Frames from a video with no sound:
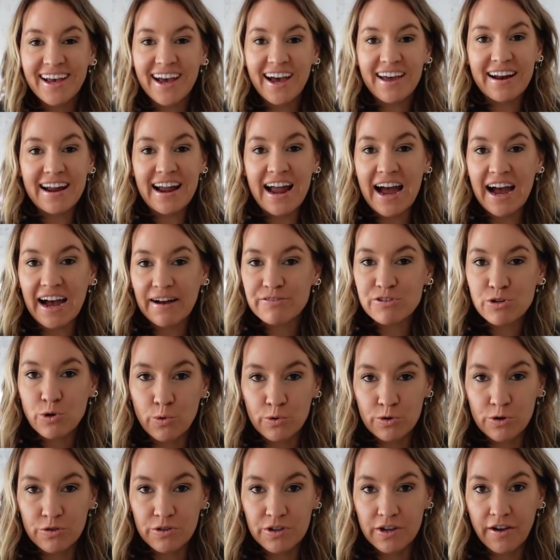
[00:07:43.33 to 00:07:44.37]
And I have to
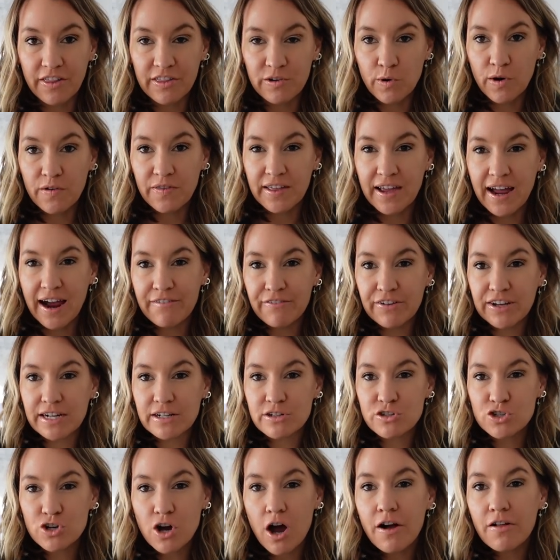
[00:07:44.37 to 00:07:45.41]
order the other one. They have like a
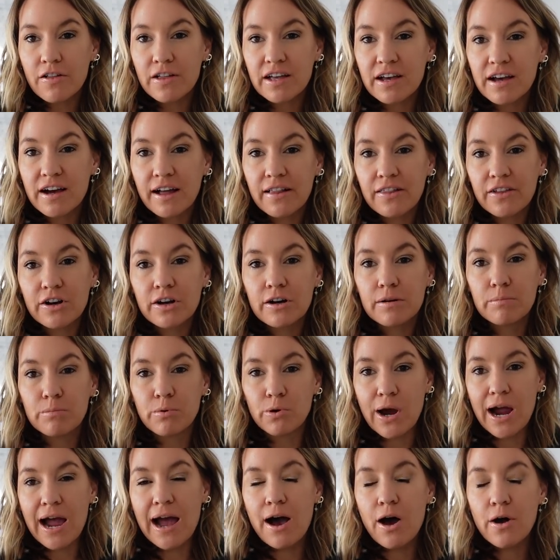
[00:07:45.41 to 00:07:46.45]
chocolate color,
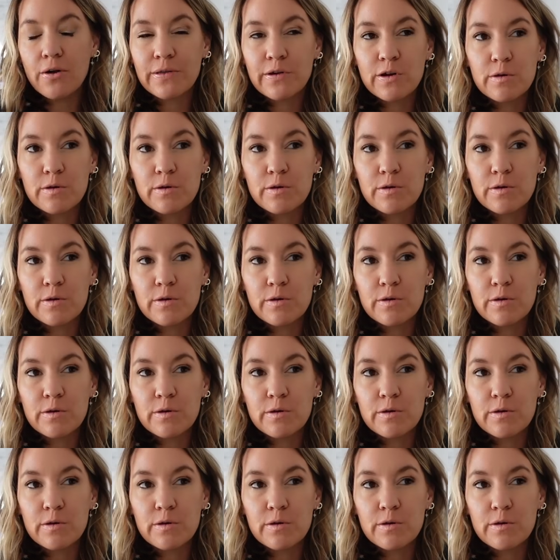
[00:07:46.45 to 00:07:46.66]
brown.